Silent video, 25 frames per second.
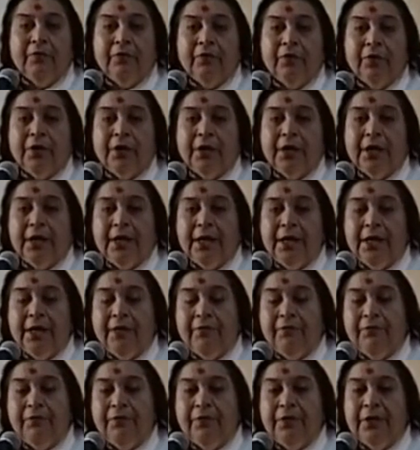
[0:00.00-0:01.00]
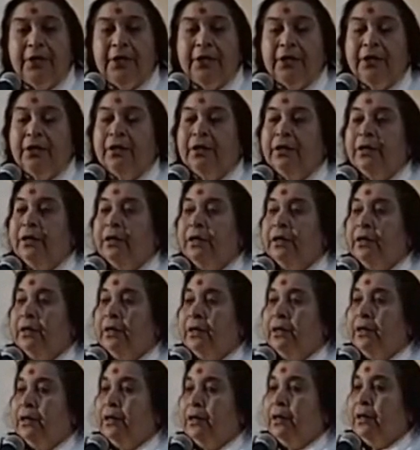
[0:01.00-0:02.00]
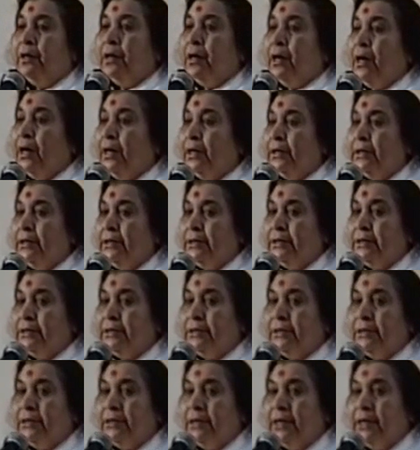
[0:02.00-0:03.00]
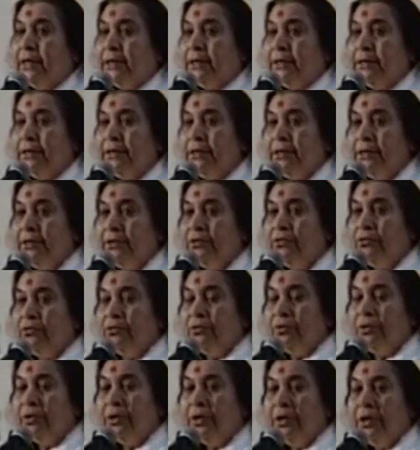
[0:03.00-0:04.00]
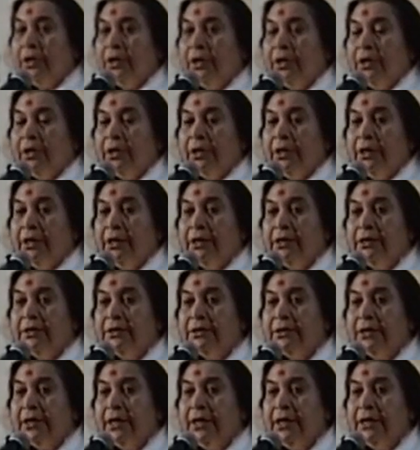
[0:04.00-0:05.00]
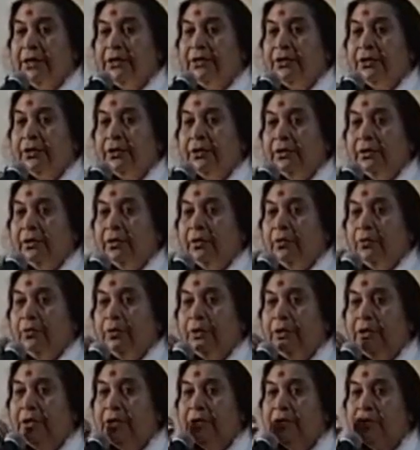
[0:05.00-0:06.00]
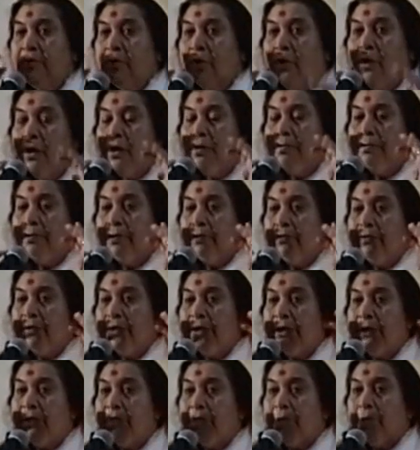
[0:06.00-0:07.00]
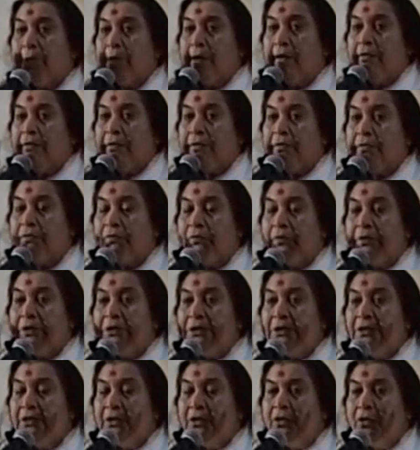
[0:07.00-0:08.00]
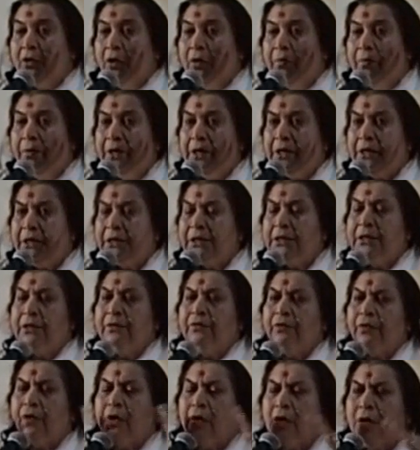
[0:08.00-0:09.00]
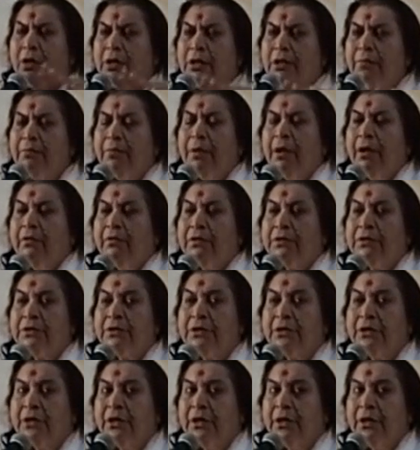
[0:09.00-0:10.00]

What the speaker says: for every artist, that he should get his connection with this all-pervading power, which is the combination of all the powers,